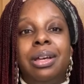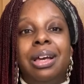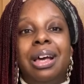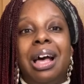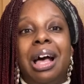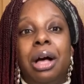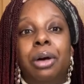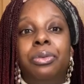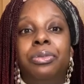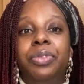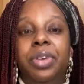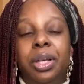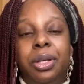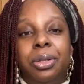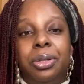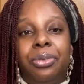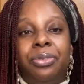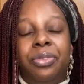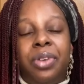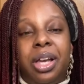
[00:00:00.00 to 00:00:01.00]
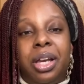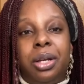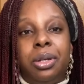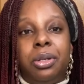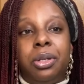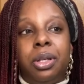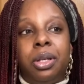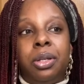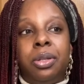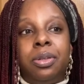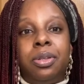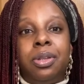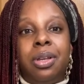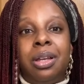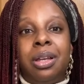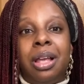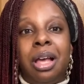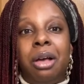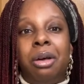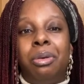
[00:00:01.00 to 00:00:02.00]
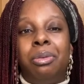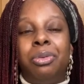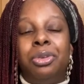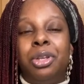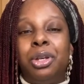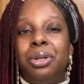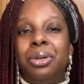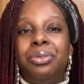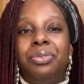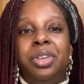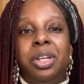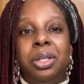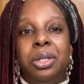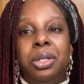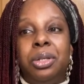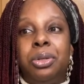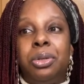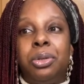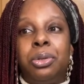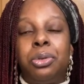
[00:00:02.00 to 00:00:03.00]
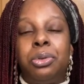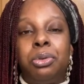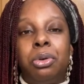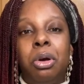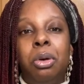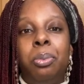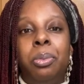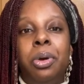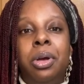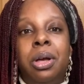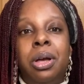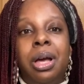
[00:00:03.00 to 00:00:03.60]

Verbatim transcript: how things affect us and how certain things need to stop